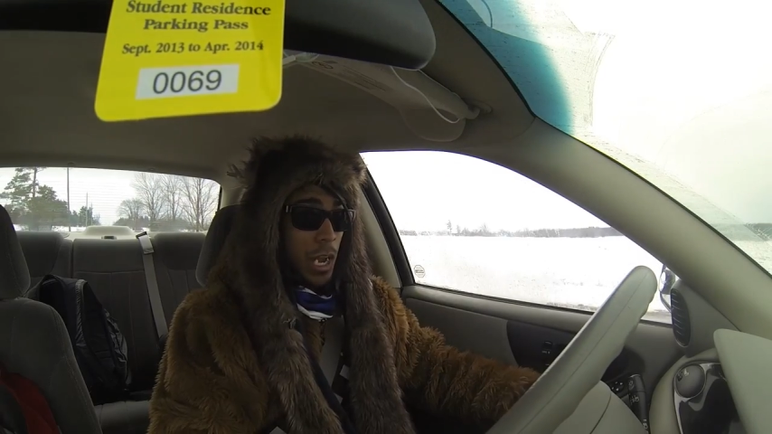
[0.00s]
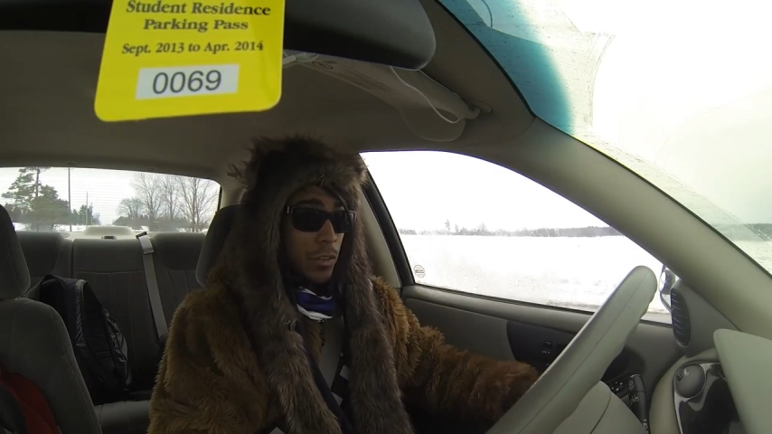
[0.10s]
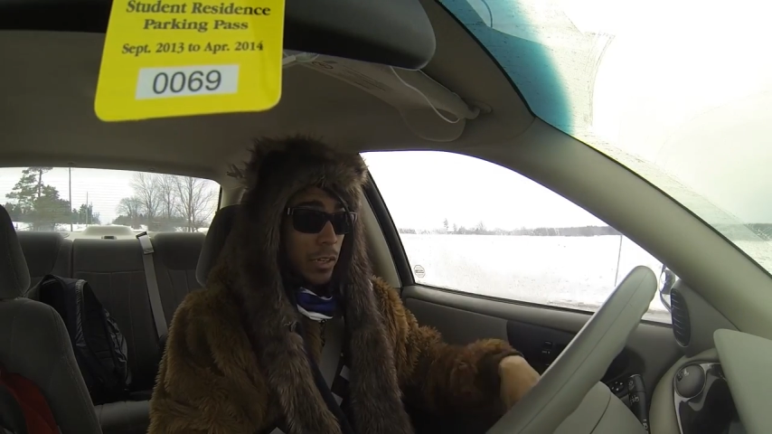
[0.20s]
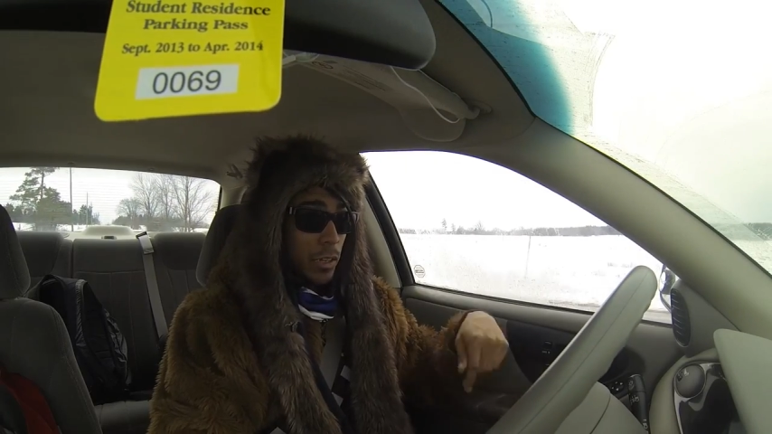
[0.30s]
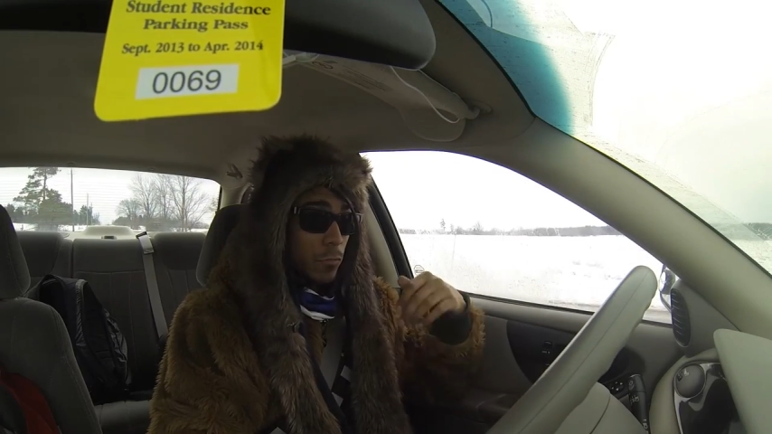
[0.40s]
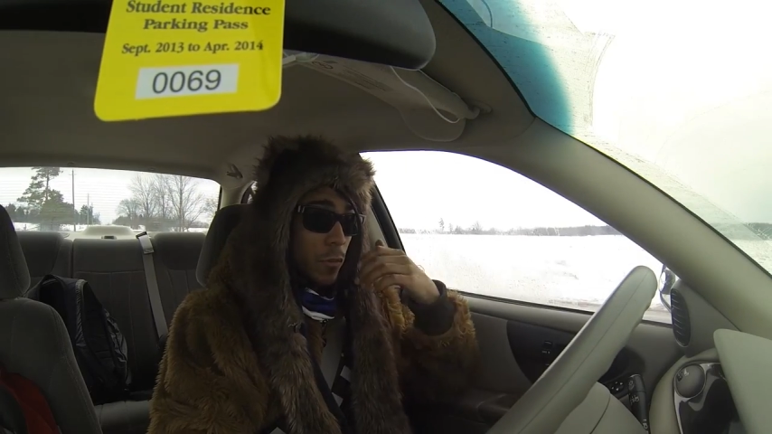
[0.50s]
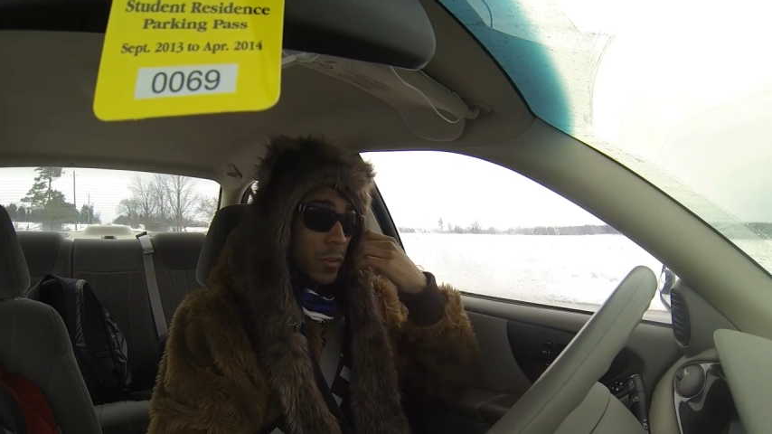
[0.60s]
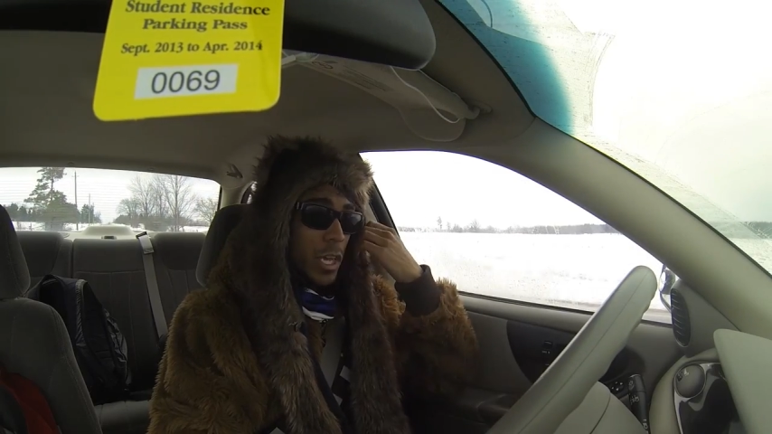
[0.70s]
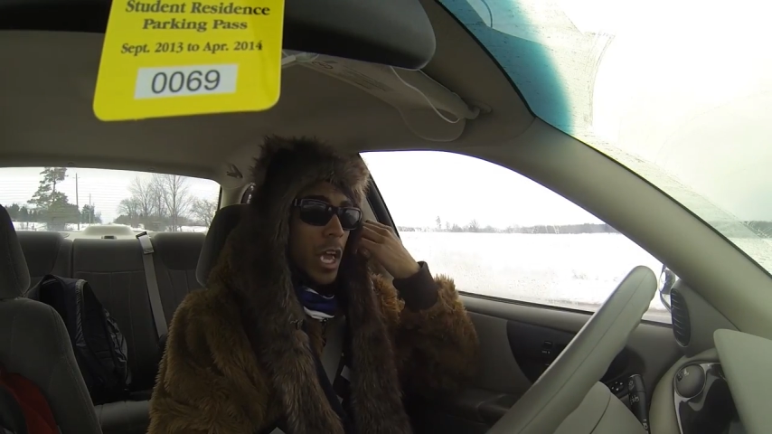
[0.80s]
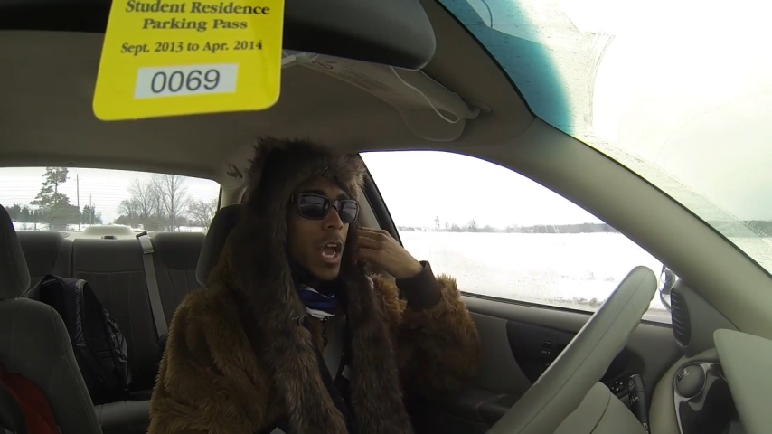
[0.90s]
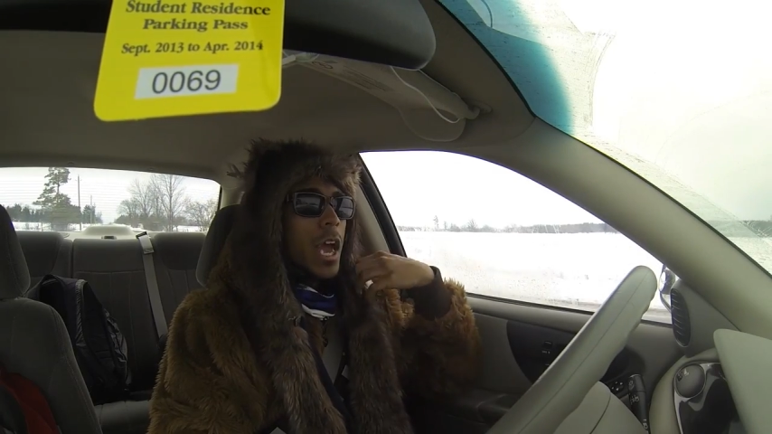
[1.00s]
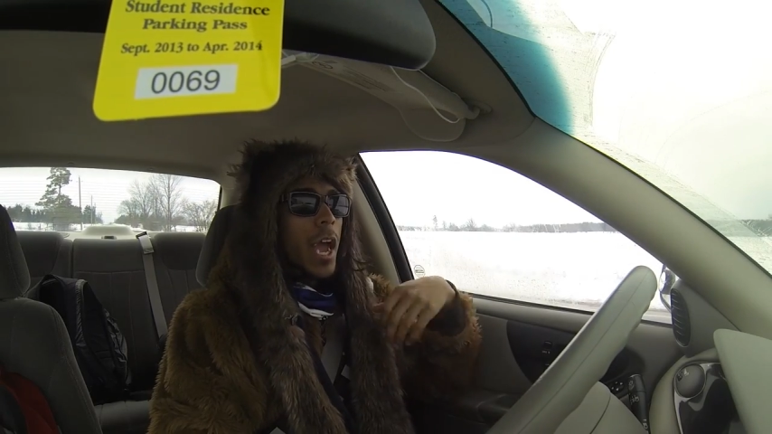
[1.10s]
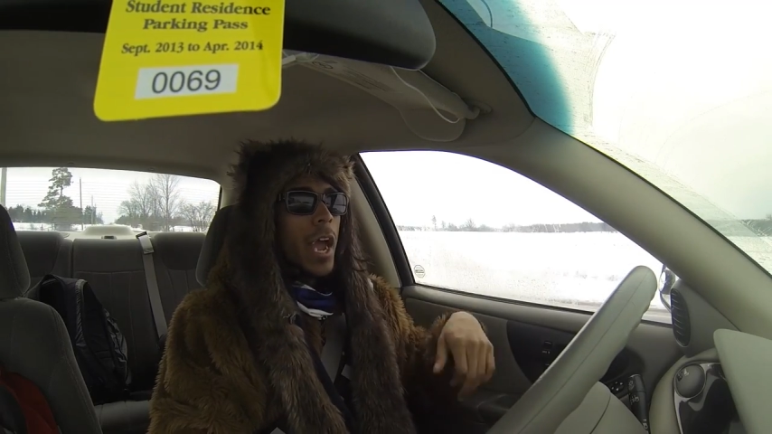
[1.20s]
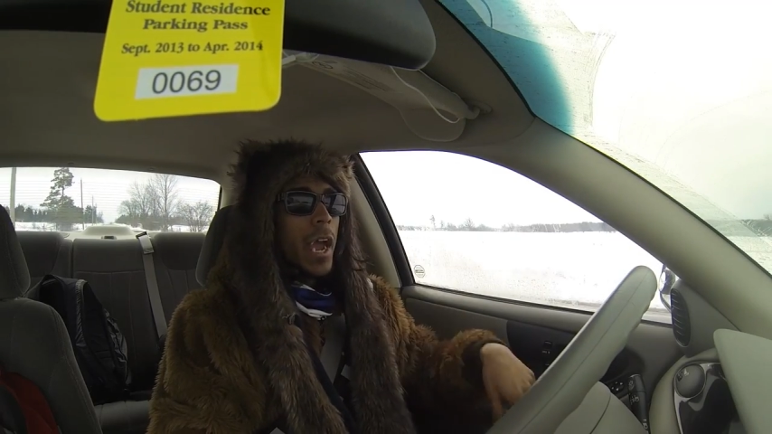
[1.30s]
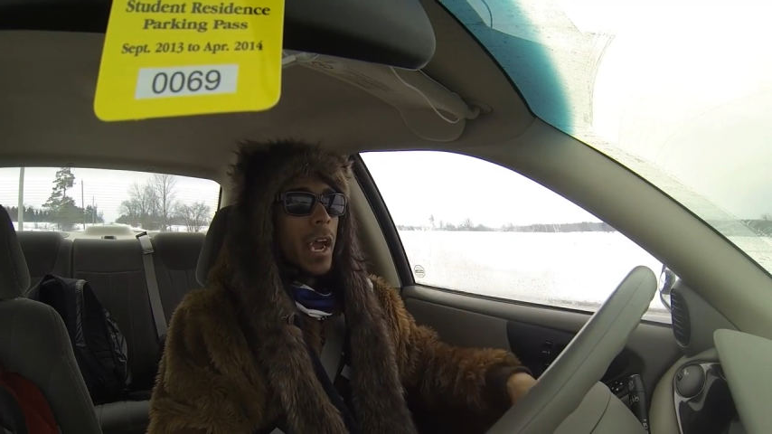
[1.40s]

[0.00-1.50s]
Ends at 10.50.